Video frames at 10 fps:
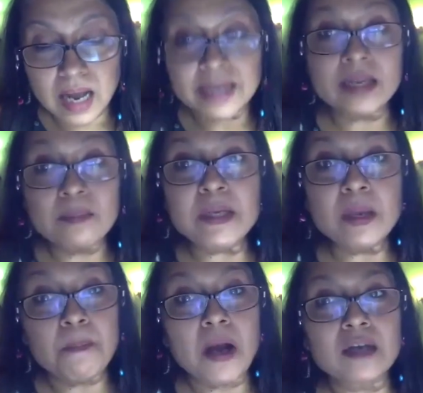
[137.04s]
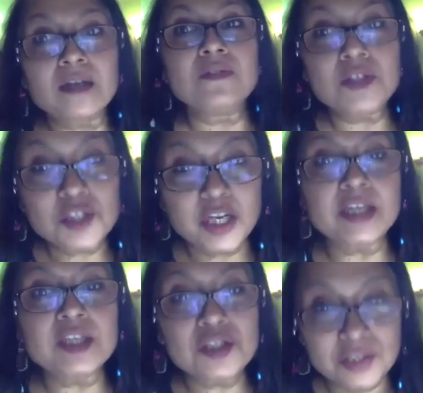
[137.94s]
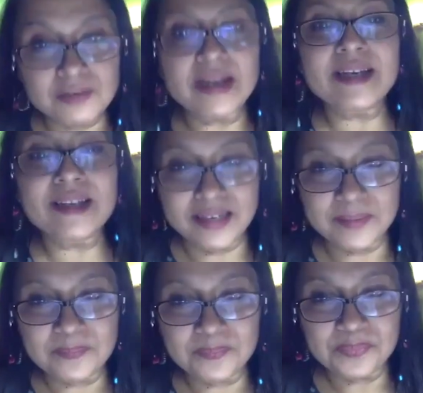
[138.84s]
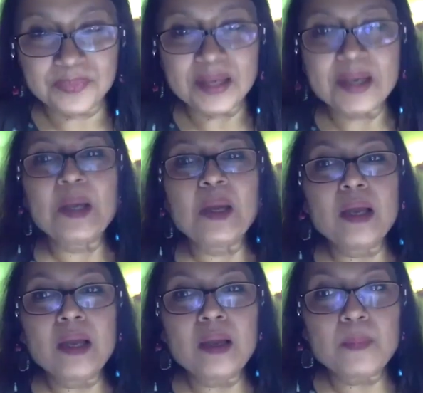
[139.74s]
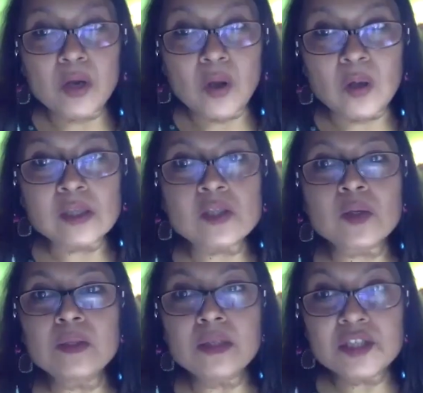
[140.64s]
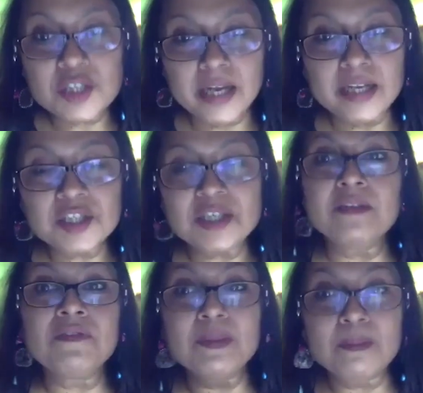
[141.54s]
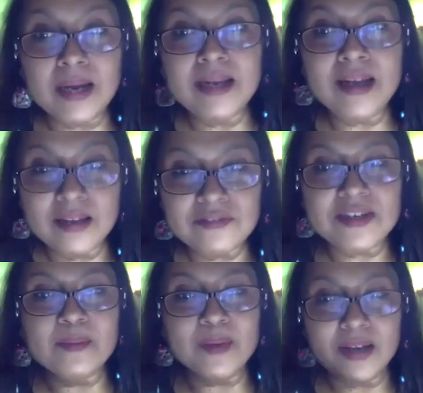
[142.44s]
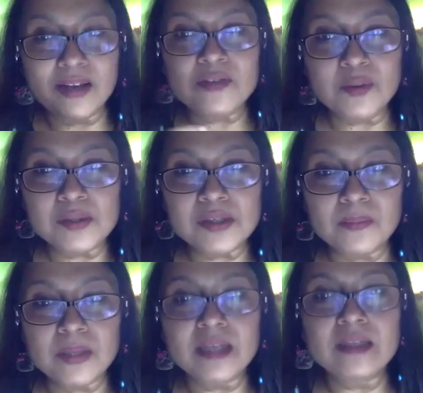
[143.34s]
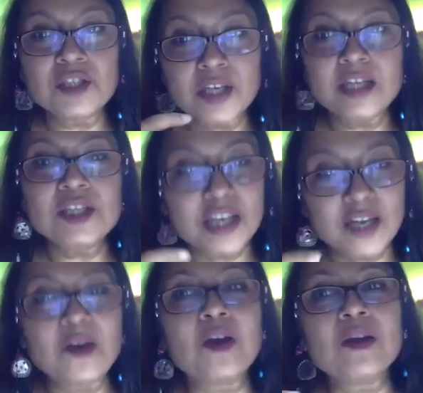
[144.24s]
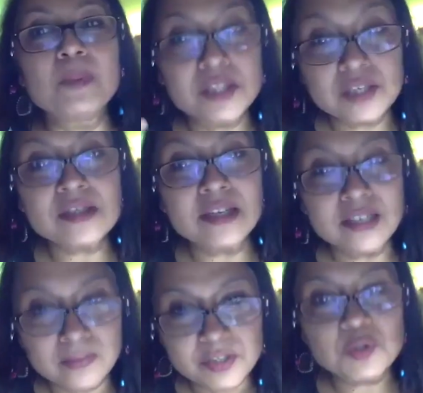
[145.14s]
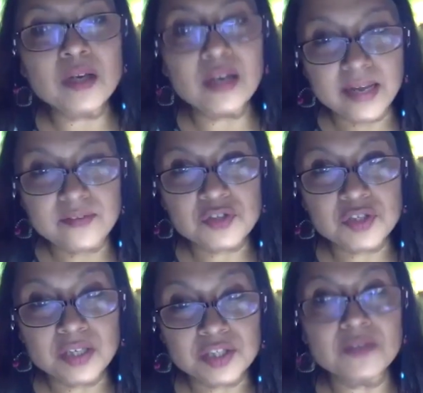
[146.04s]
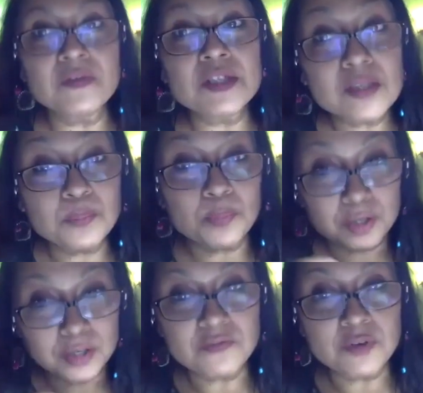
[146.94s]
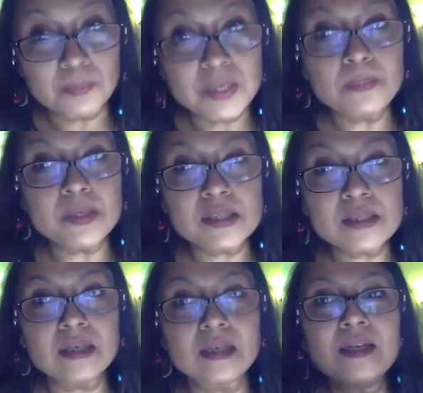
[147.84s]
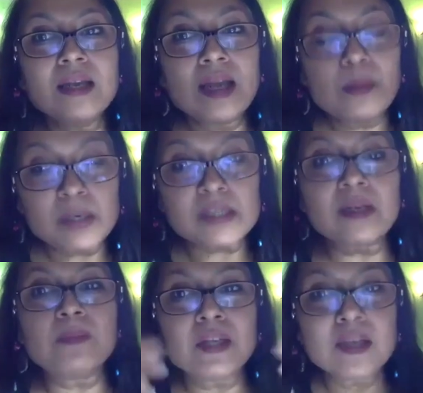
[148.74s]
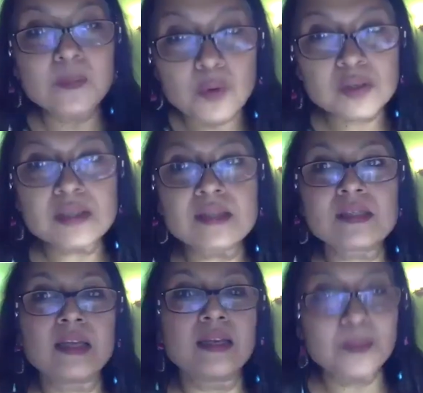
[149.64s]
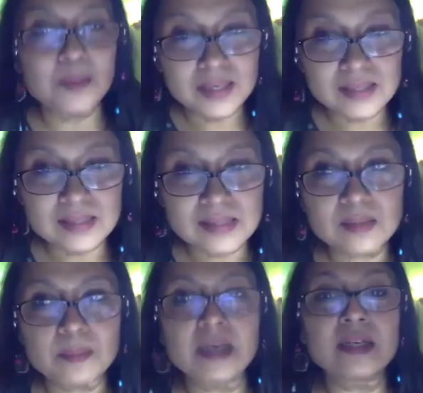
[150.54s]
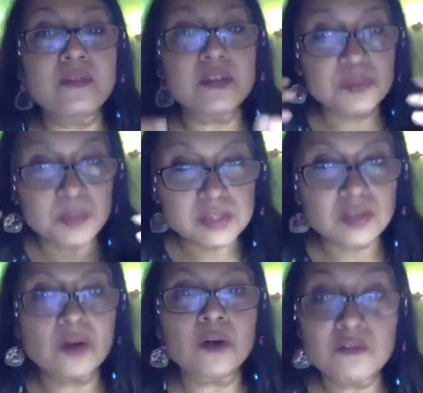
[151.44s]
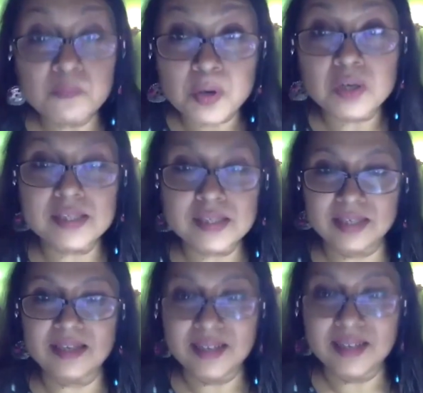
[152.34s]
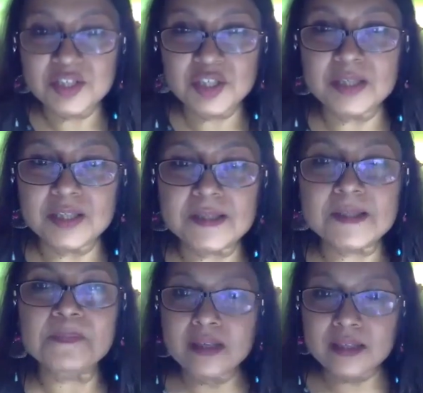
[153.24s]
I can be a part of the change directly. But also the change, if in my lifetime I have to do something, the change cannot be just individual lives changing, which is important for me personally, but something more sustainable and systematic, which means a lot of policy changes.